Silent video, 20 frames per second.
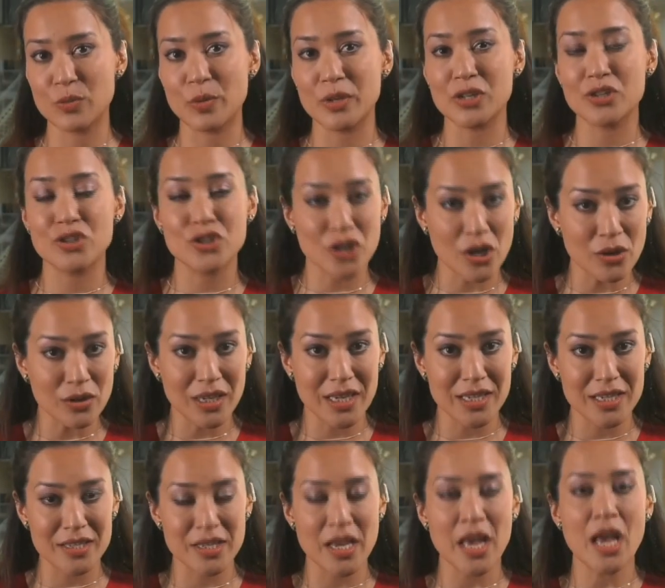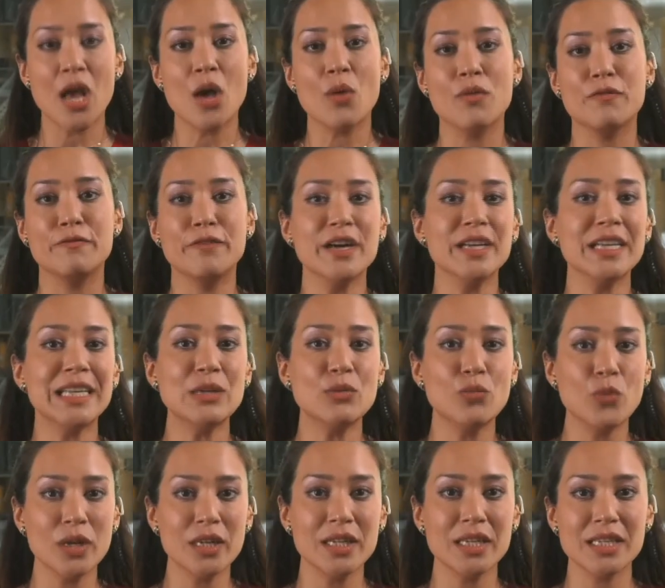but it showed leaders were finally
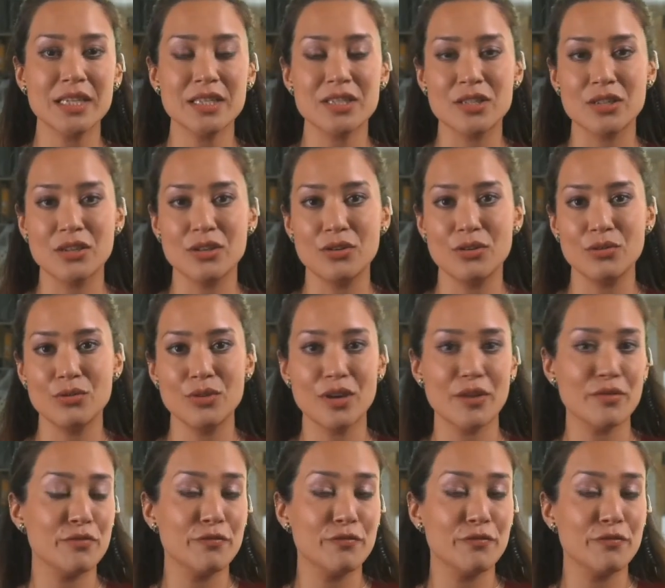willing to